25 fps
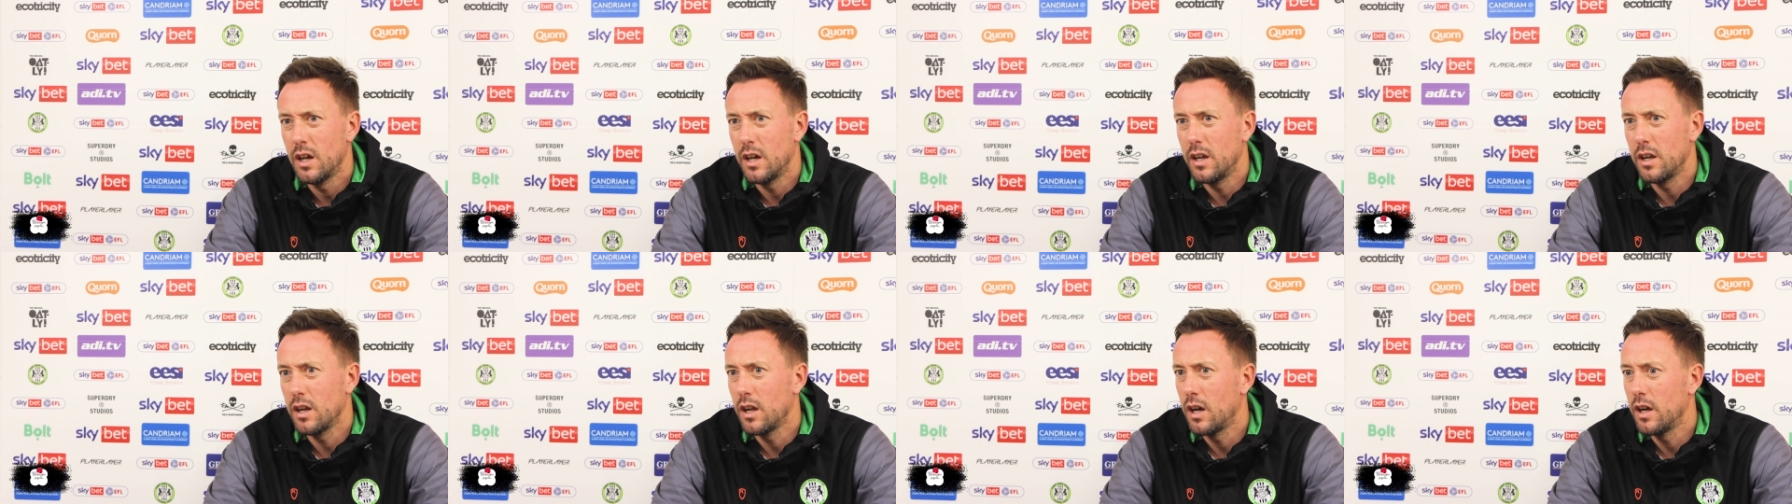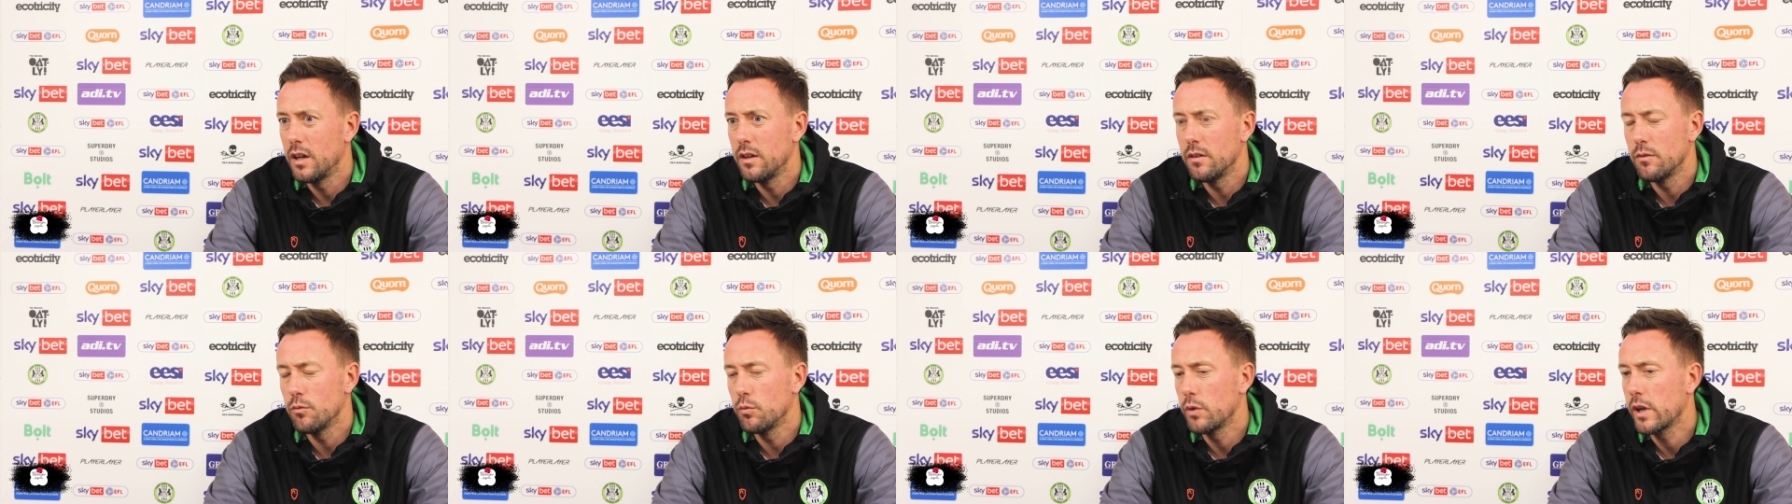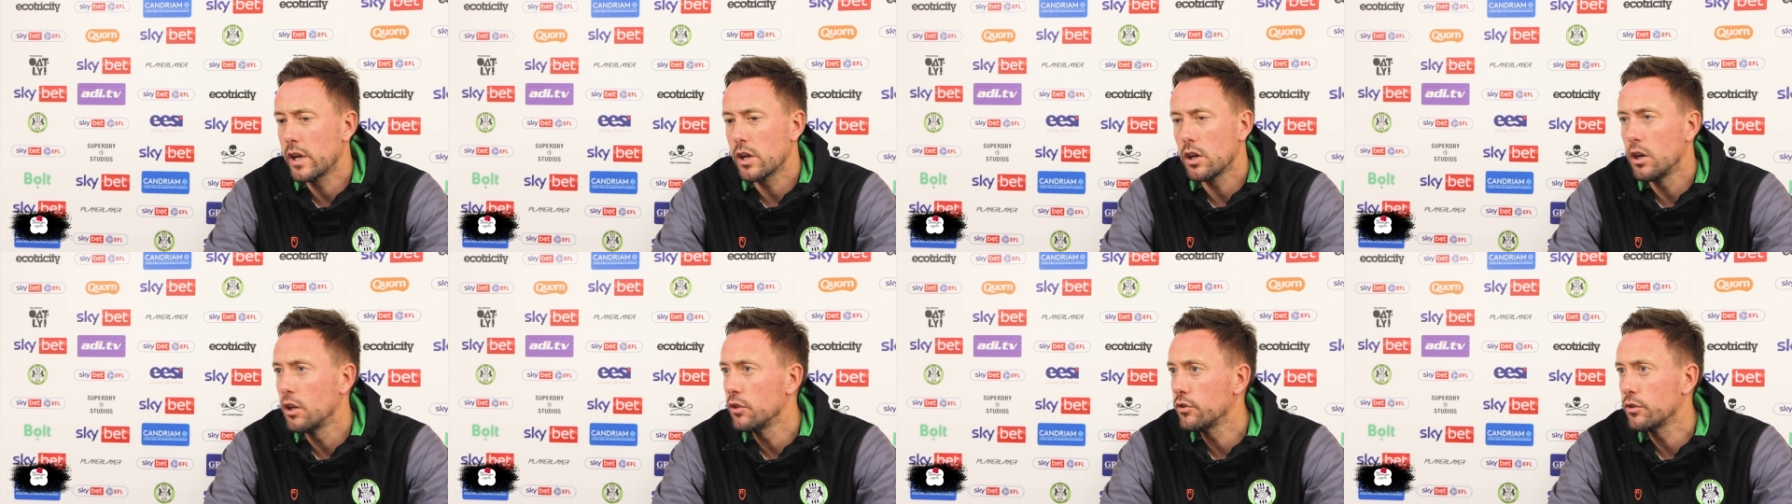and like we
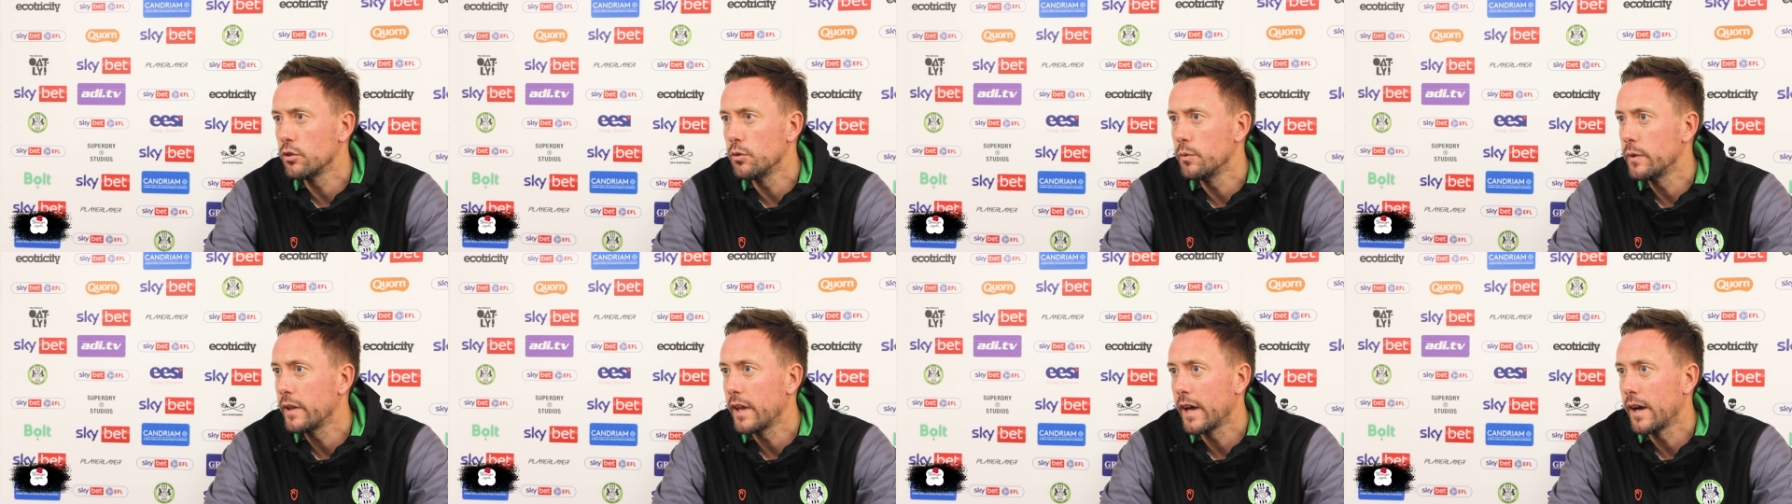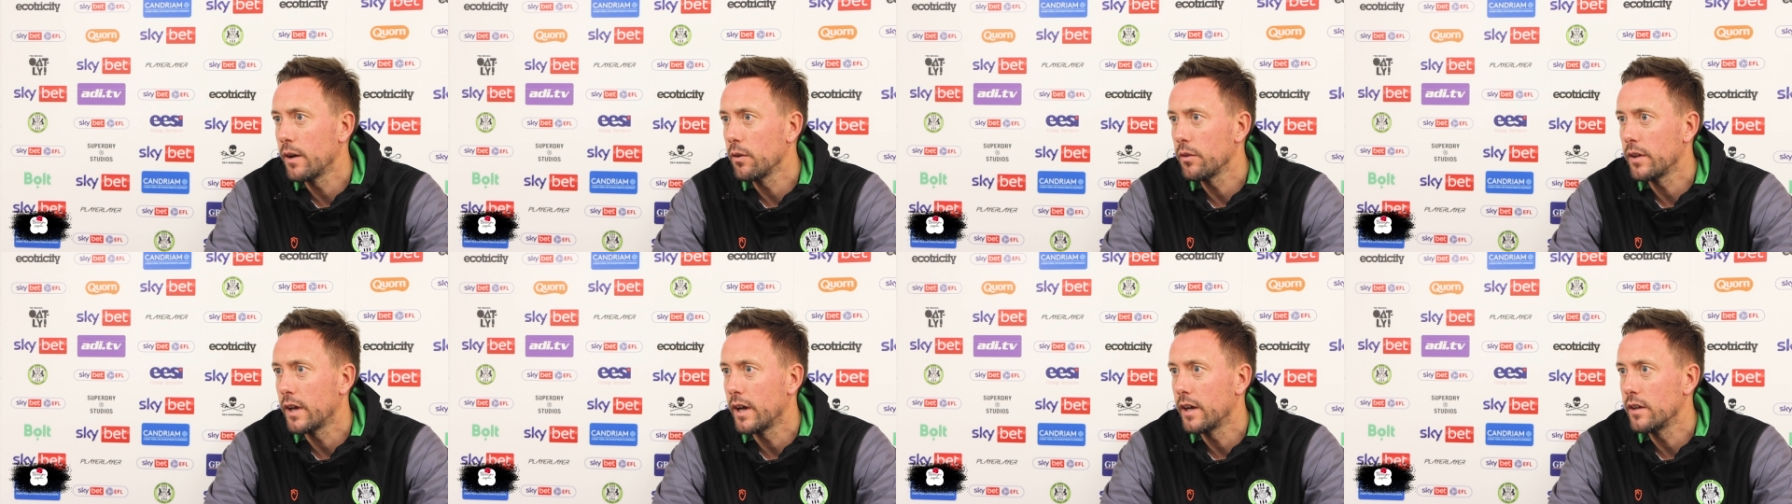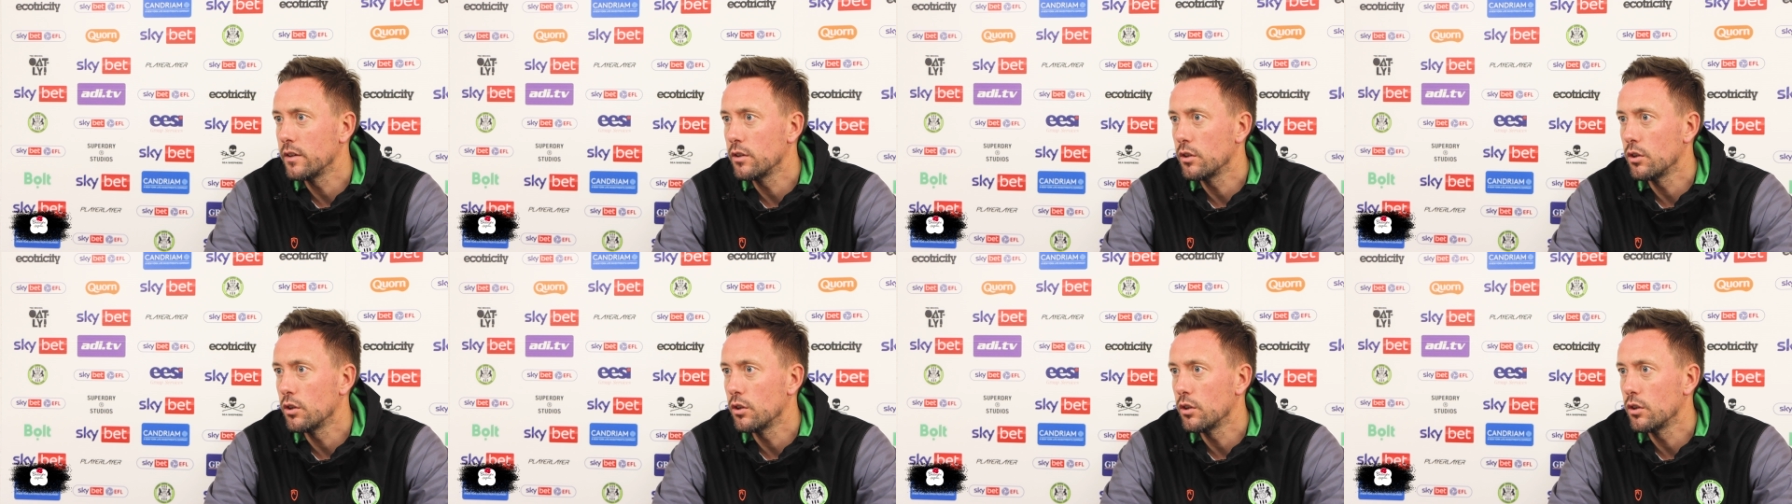can't do without that.